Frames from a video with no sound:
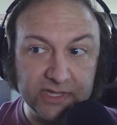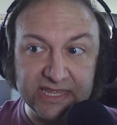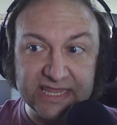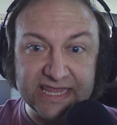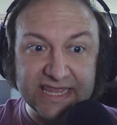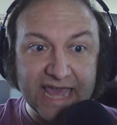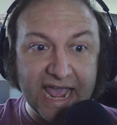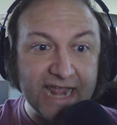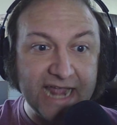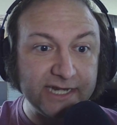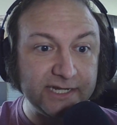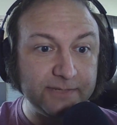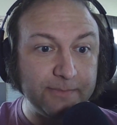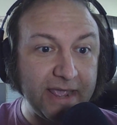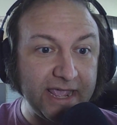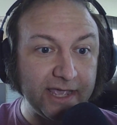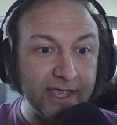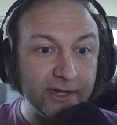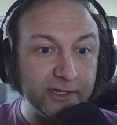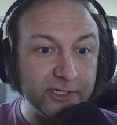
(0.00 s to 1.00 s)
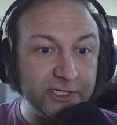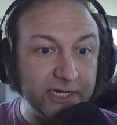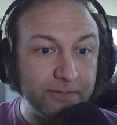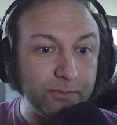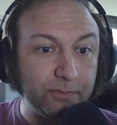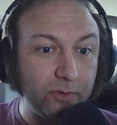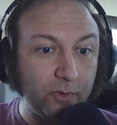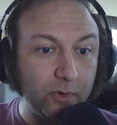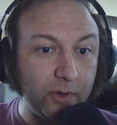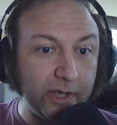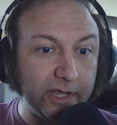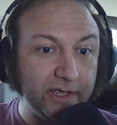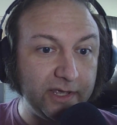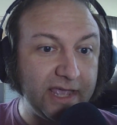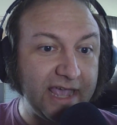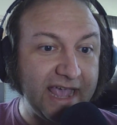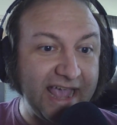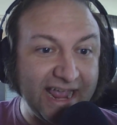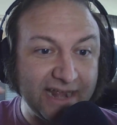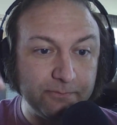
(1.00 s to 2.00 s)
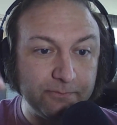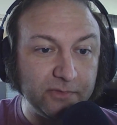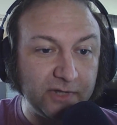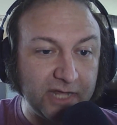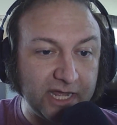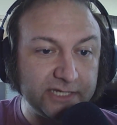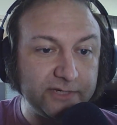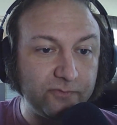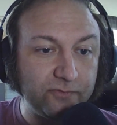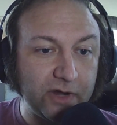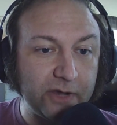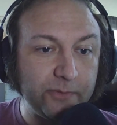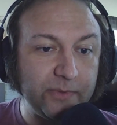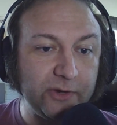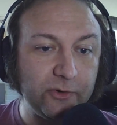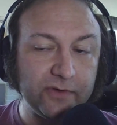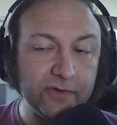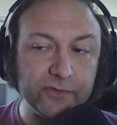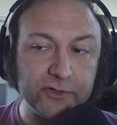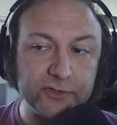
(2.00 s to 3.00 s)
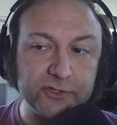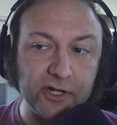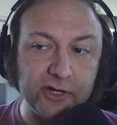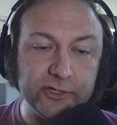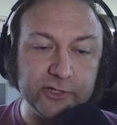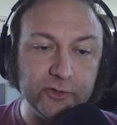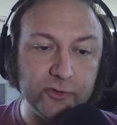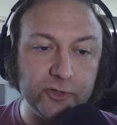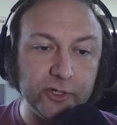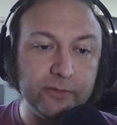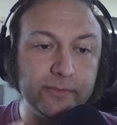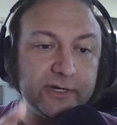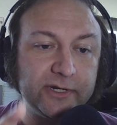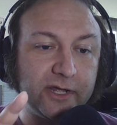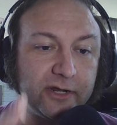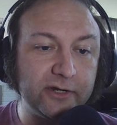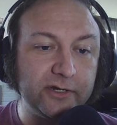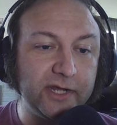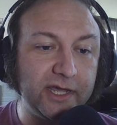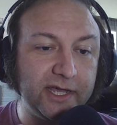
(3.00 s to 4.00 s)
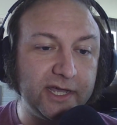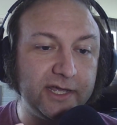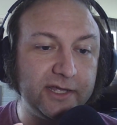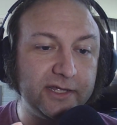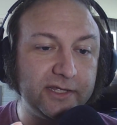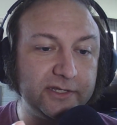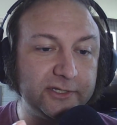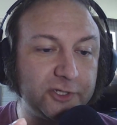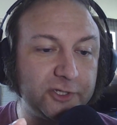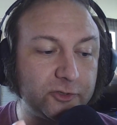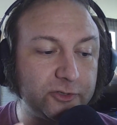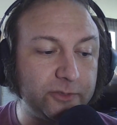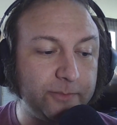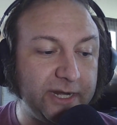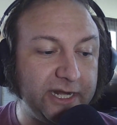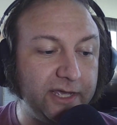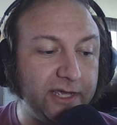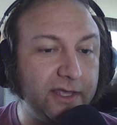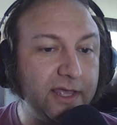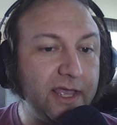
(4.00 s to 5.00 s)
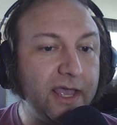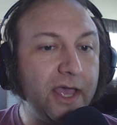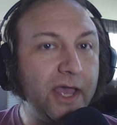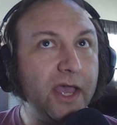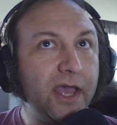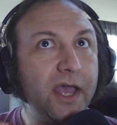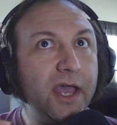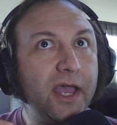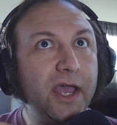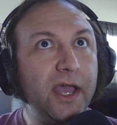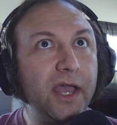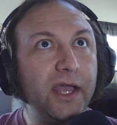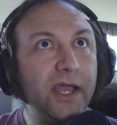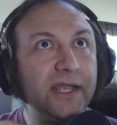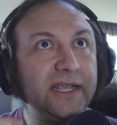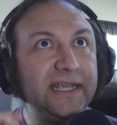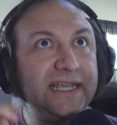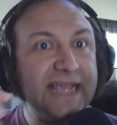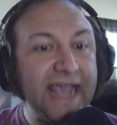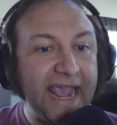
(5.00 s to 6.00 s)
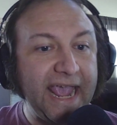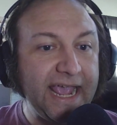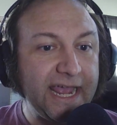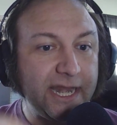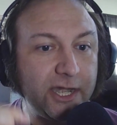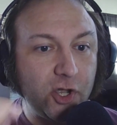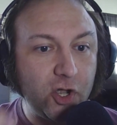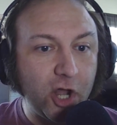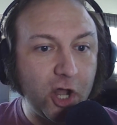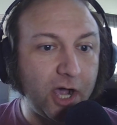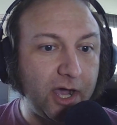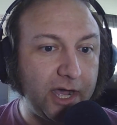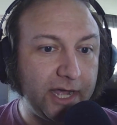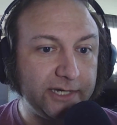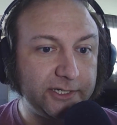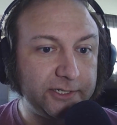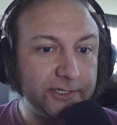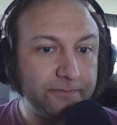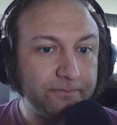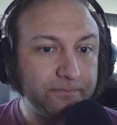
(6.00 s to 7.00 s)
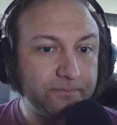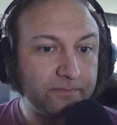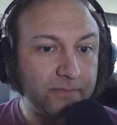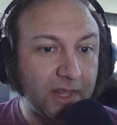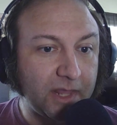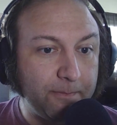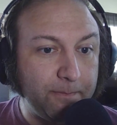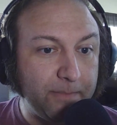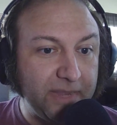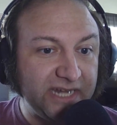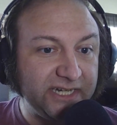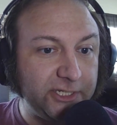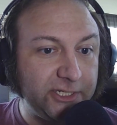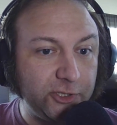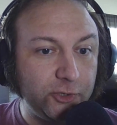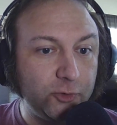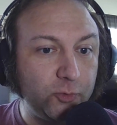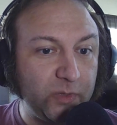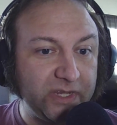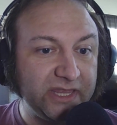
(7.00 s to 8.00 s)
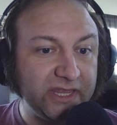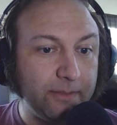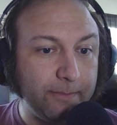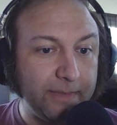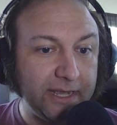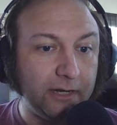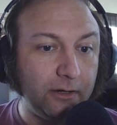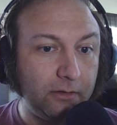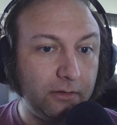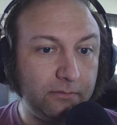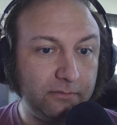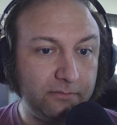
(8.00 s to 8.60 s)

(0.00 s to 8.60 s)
That man, Chip Roy, and lots of right-wing grifters on YouTube and on social media cannot meet you in the middle